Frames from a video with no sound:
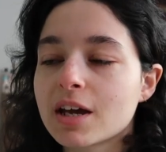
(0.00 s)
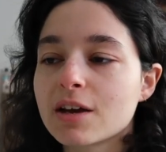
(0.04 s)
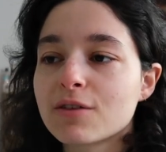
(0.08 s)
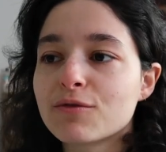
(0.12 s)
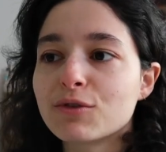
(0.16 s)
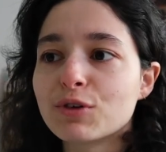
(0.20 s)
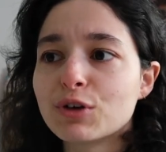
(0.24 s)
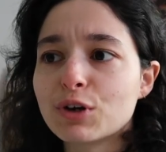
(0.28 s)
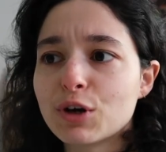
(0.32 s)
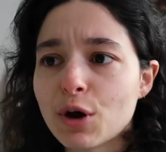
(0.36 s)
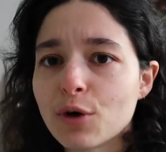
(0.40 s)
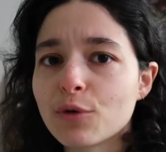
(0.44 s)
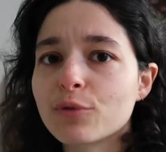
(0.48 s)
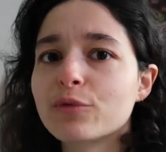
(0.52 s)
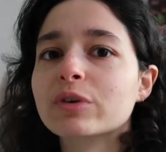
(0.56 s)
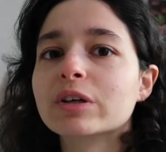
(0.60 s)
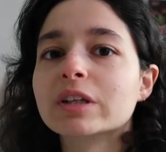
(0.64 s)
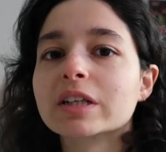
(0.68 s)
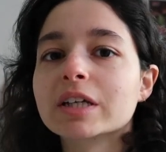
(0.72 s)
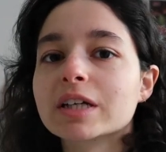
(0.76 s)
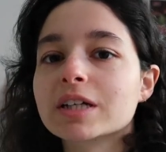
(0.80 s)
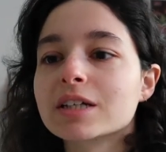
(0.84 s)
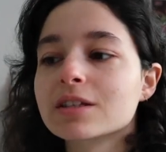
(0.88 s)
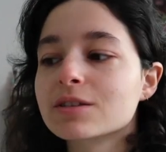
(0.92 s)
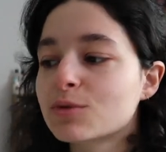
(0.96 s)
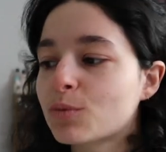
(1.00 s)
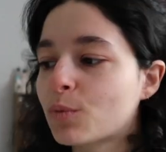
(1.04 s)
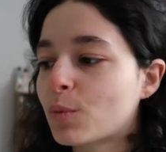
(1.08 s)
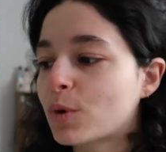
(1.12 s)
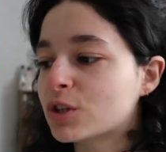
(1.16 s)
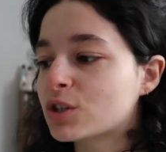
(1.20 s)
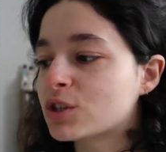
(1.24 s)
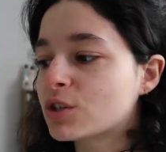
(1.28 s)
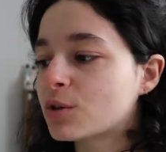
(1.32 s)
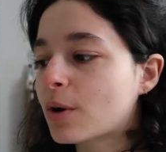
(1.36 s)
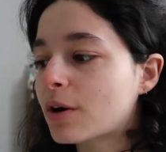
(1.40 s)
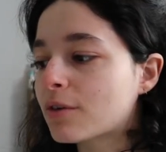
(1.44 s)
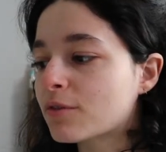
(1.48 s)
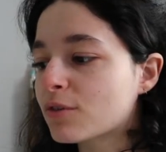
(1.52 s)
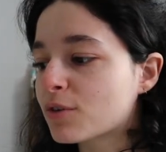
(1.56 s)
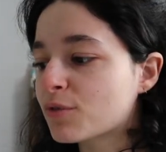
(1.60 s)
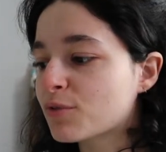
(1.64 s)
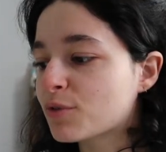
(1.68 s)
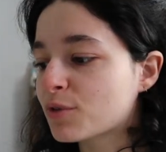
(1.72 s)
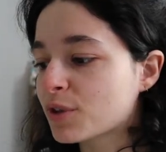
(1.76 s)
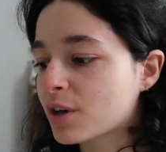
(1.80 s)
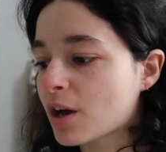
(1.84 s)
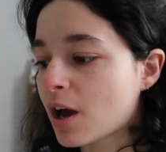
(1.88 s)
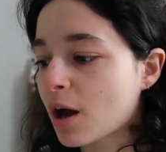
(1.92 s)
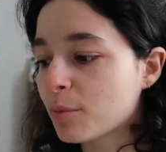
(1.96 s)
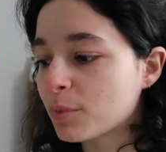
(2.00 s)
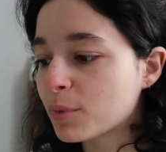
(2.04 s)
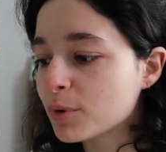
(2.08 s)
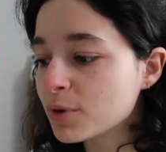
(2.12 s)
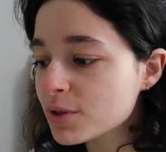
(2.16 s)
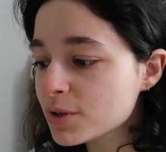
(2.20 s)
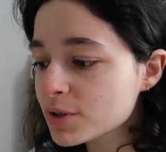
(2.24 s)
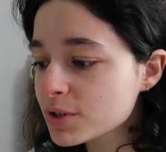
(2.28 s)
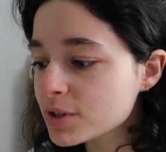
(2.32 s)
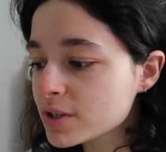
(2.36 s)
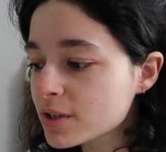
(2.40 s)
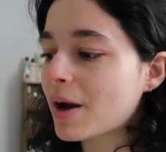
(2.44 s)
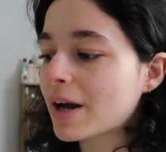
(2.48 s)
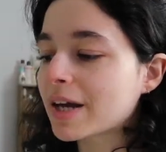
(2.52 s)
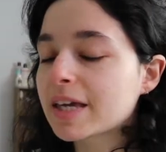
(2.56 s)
I have no feelings whatsoever for the couples.